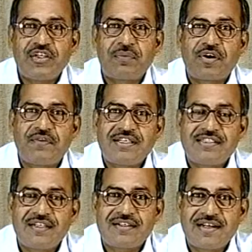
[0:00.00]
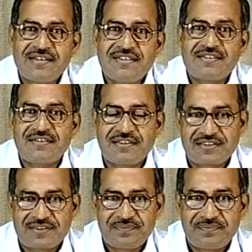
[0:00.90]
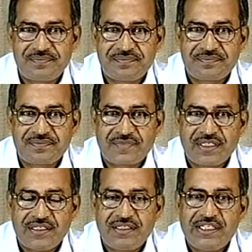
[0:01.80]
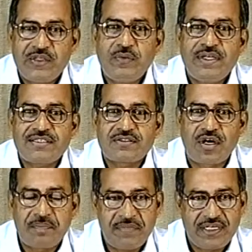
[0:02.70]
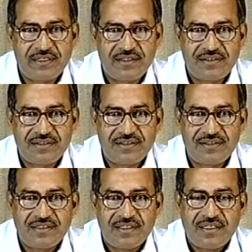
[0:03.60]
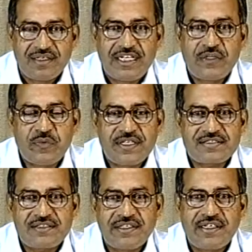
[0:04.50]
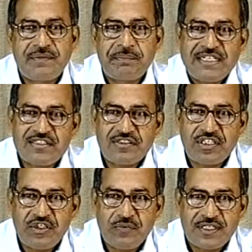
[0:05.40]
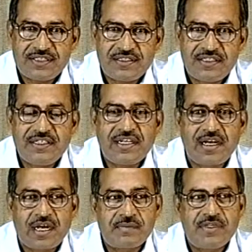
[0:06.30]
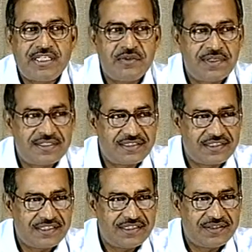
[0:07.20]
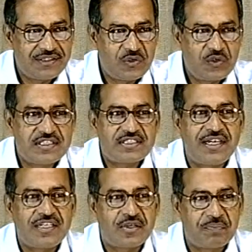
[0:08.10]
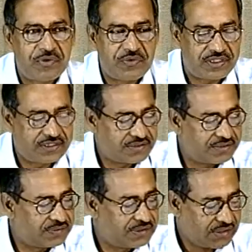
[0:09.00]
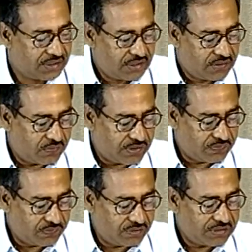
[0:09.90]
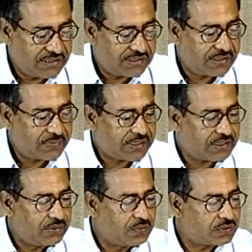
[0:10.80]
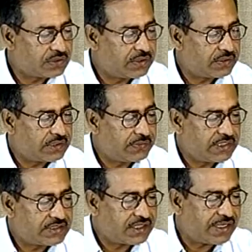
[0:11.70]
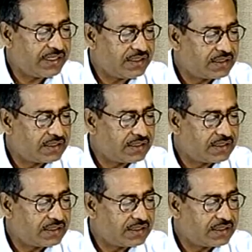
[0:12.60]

of commercial transistors, the US government requested Princeton University and Harvard University to design computers. What for? They were designed